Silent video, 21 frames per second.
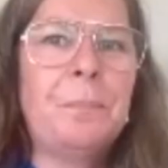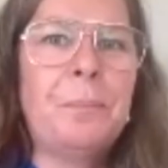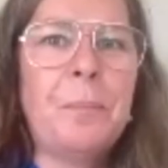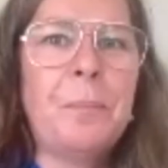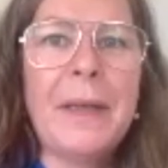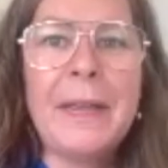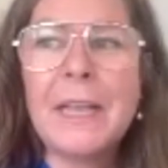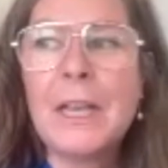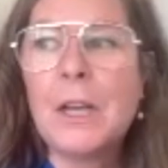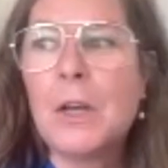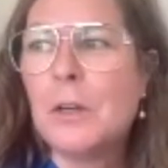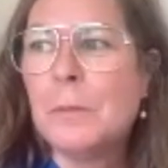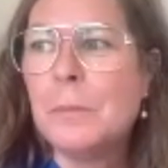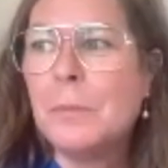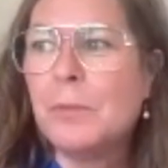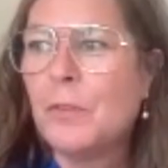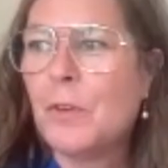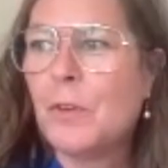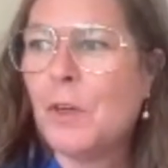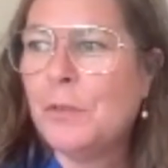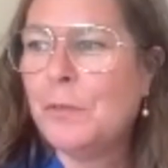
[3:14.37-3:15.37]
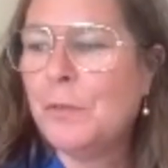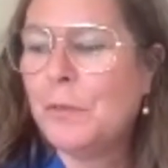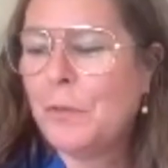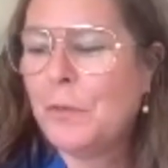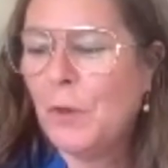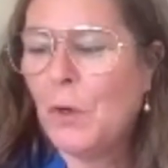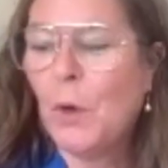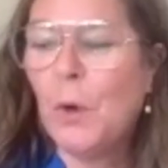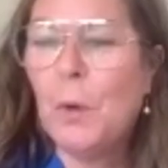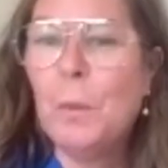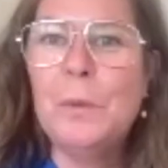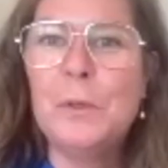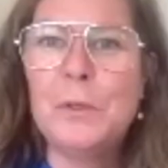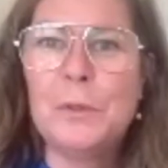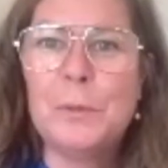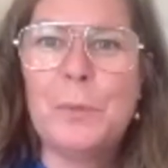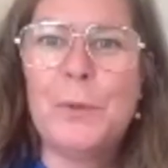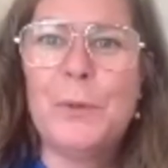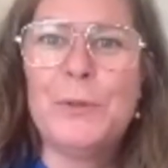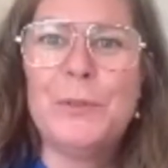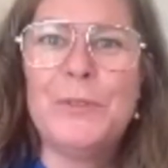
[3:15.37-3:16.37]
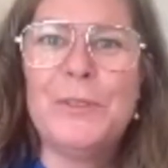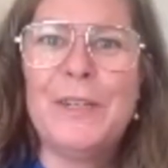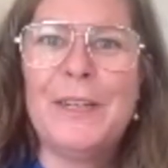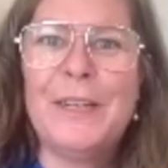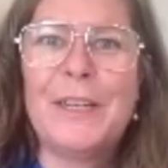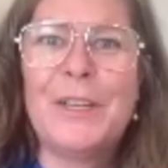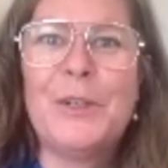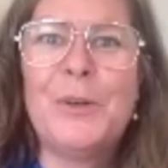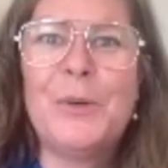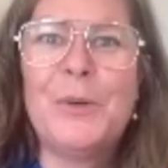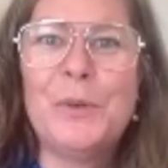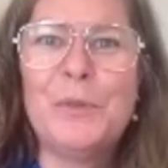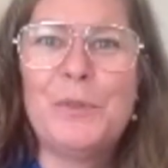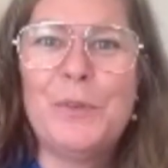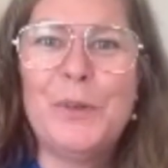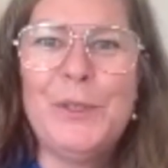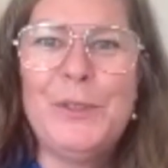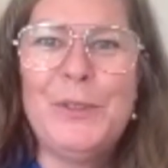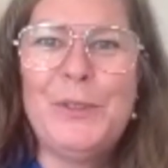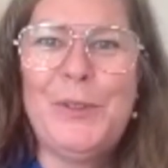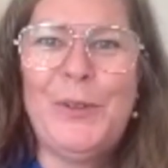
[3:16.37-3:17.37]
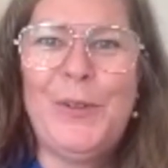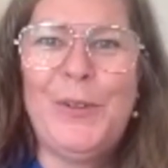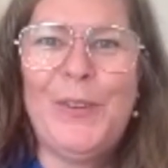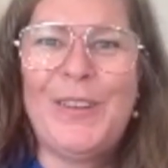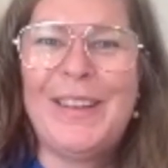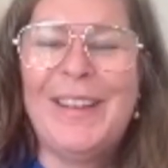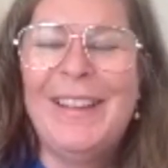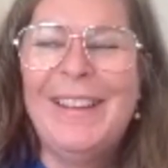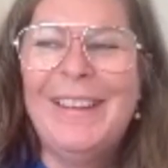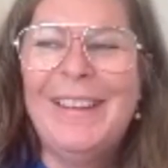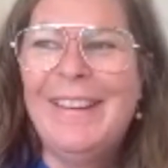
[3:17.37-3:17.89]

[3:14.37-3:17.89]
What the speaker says: buying a cup of coffee for a homeless person and a cookie for his dog,